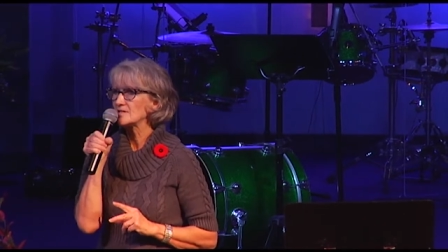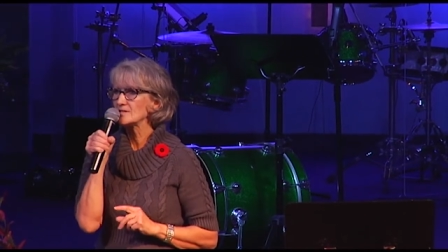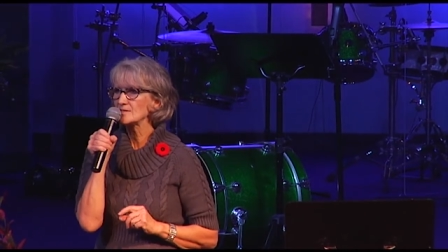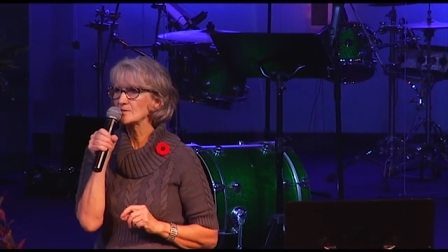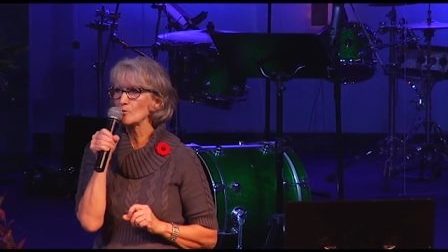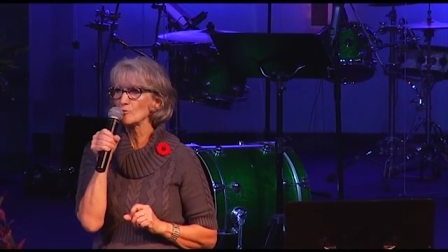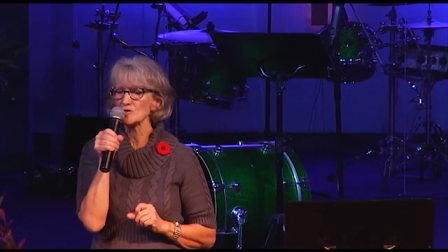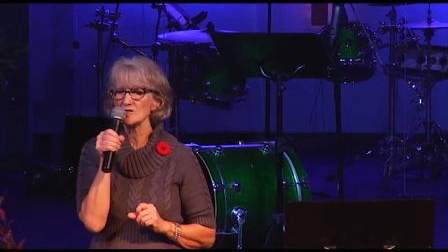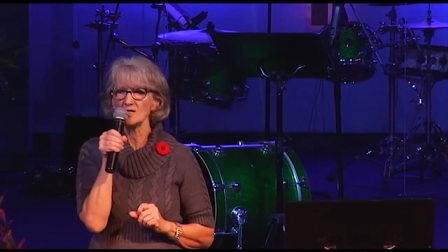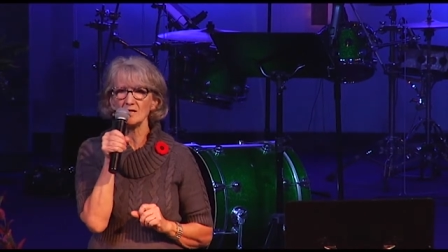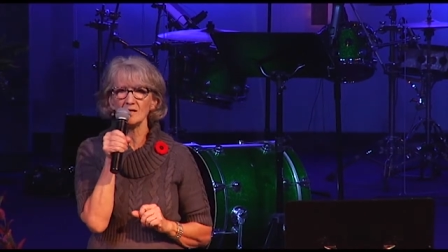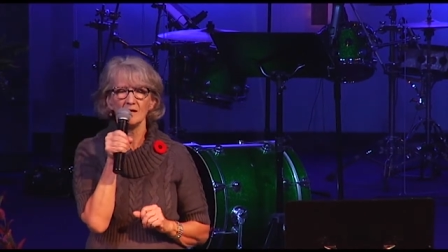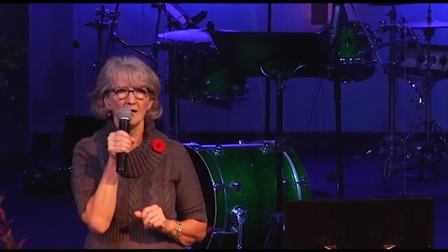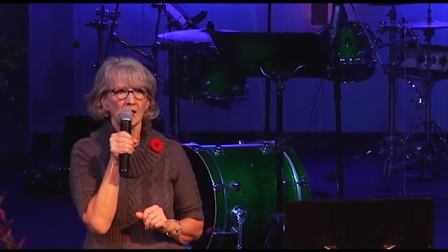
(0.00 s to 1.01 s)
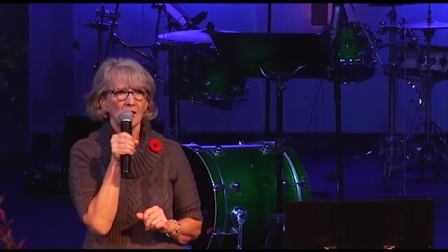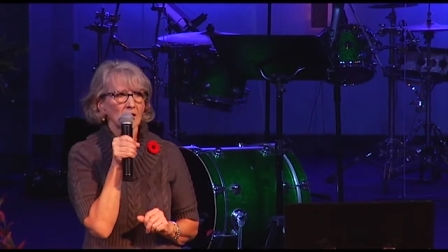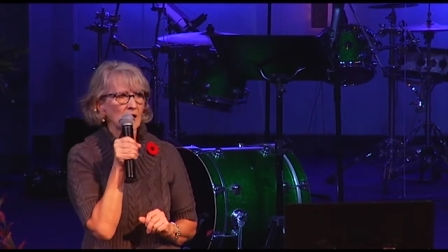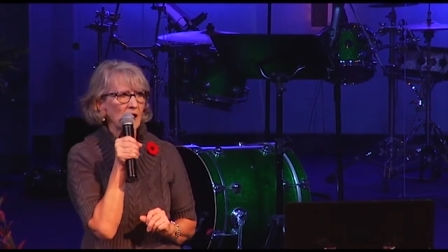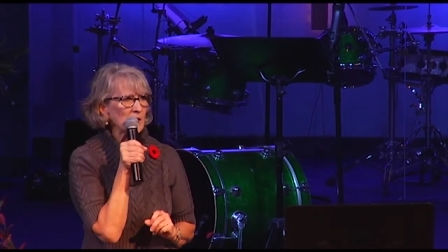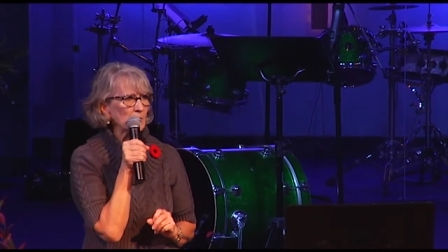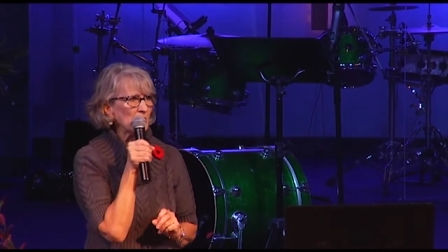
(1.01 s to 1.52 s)
and so she
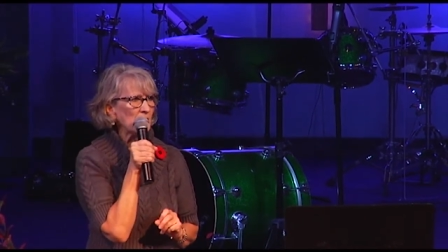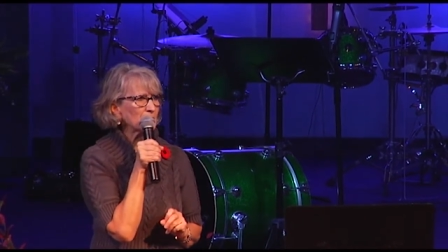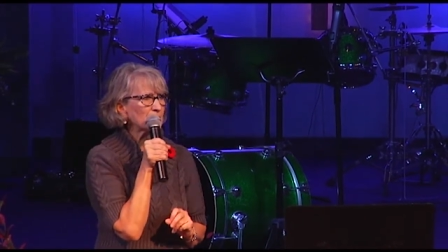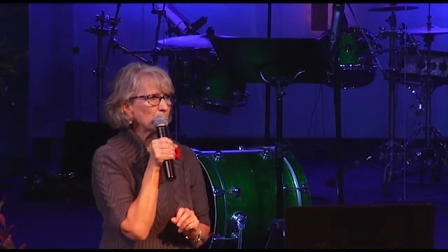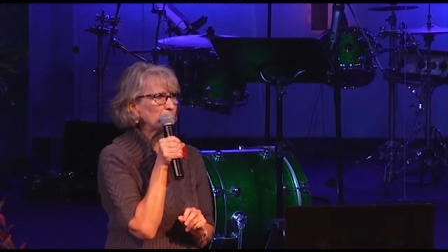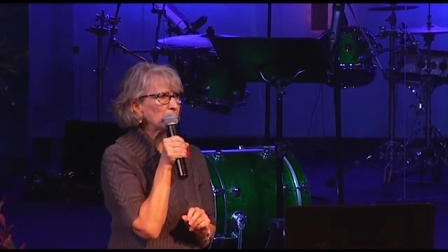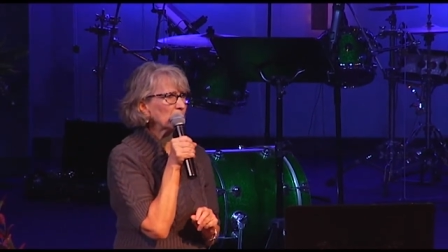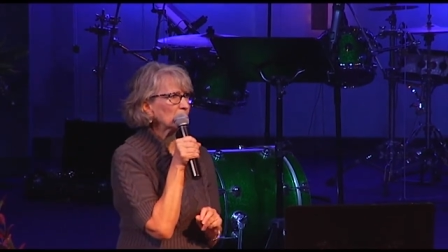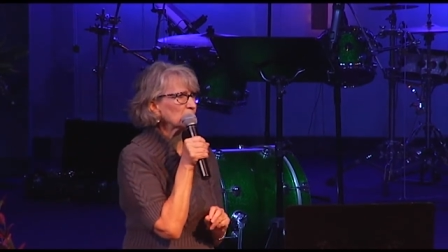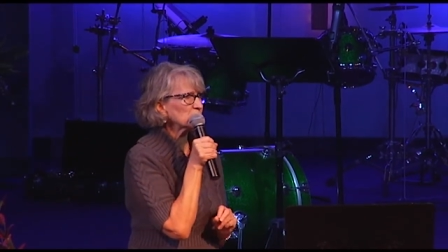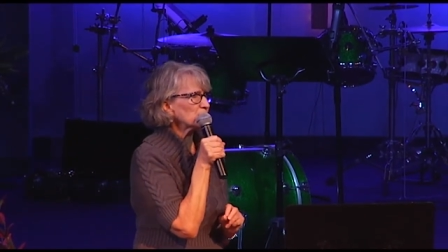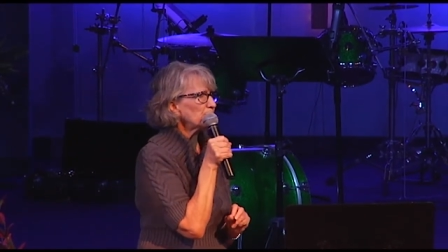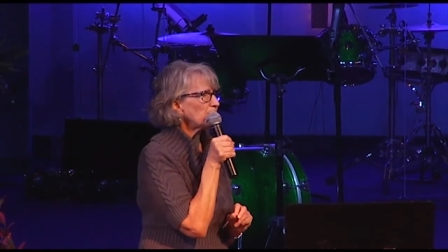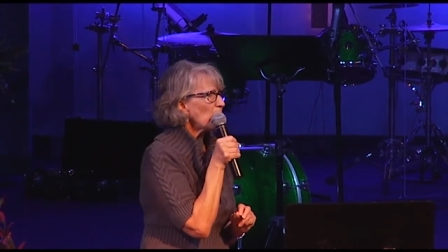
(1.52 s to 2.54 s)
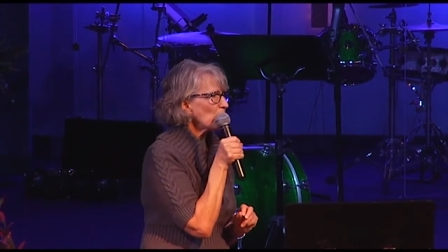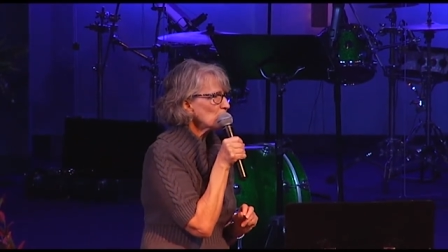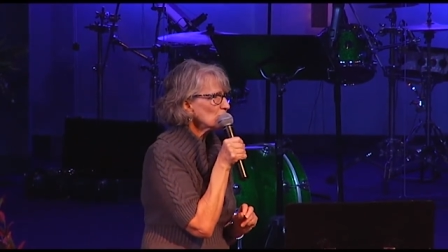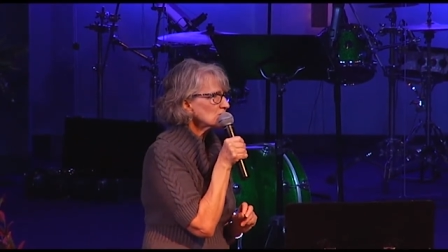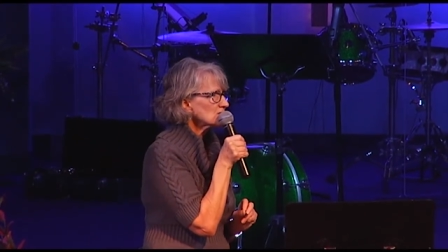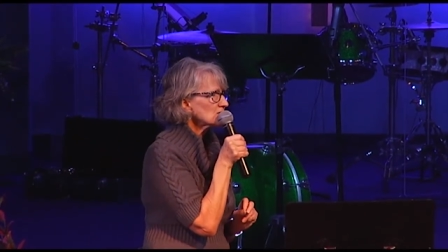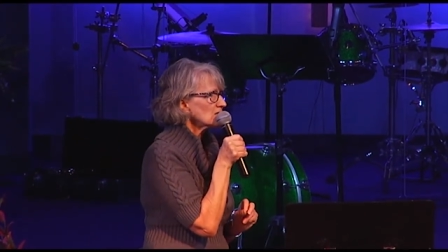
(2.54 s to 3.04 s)
kind of went from pillar to
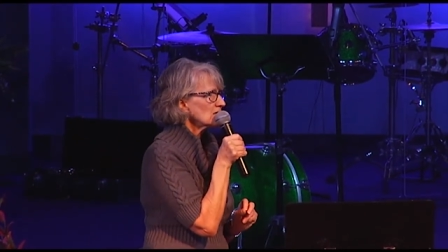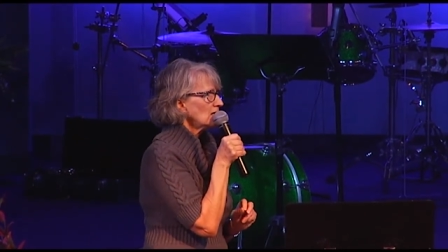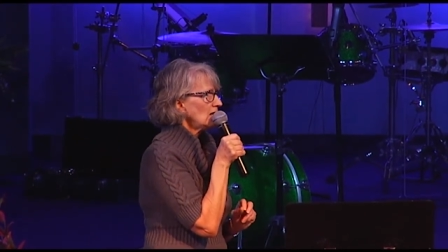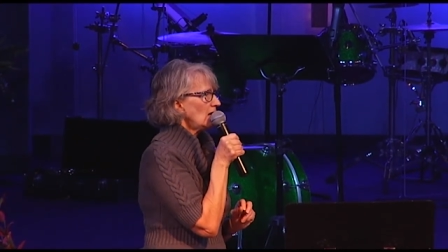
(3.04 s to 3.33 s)
post.